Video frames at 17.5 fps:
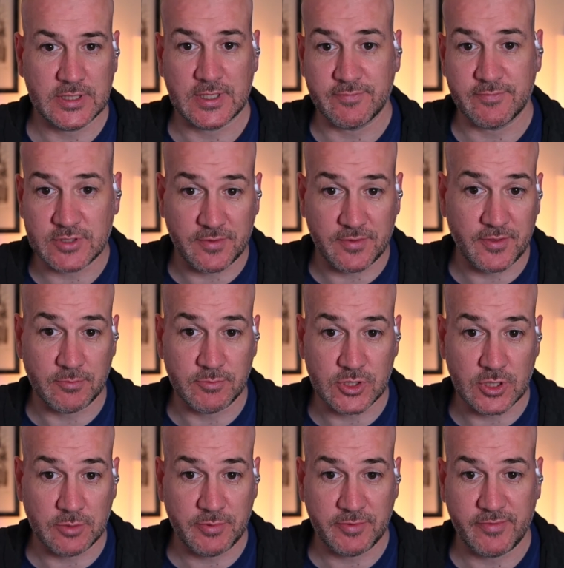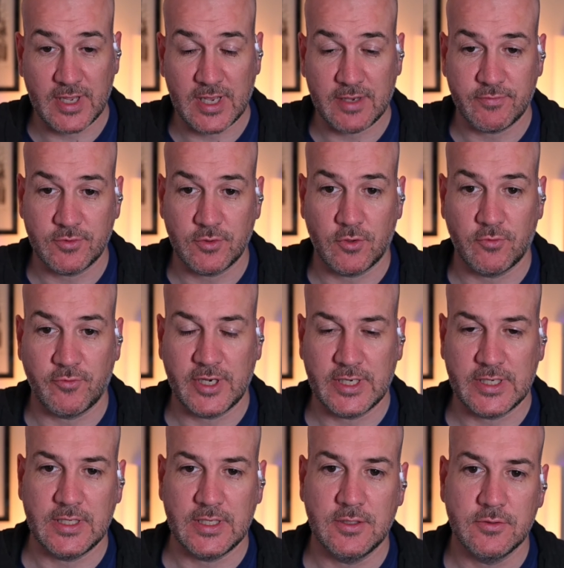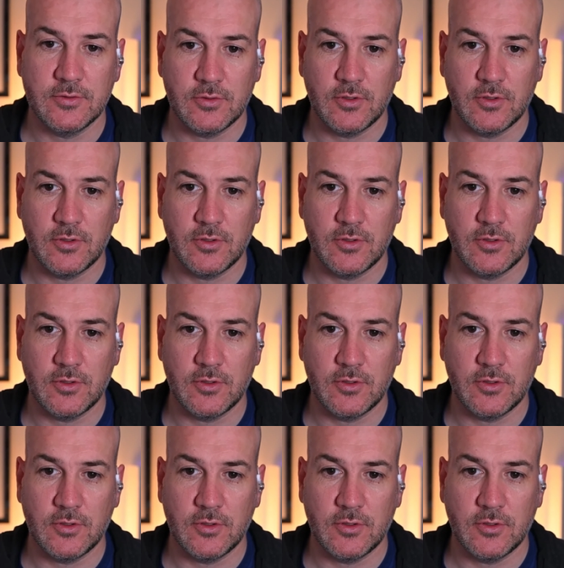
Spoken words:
Give us a thumbs up if you haven't already